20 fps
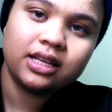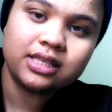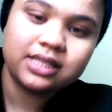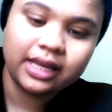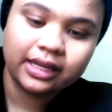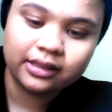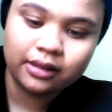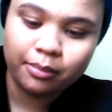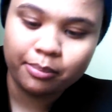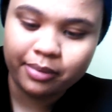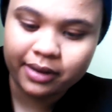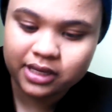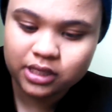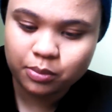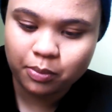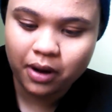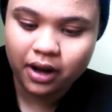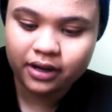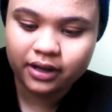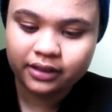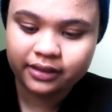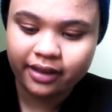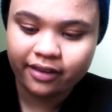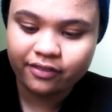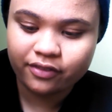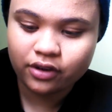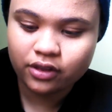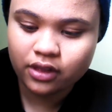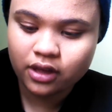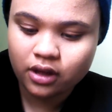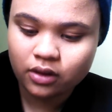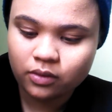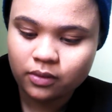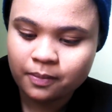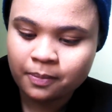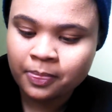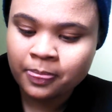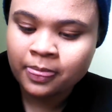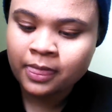It's like the best product ever though.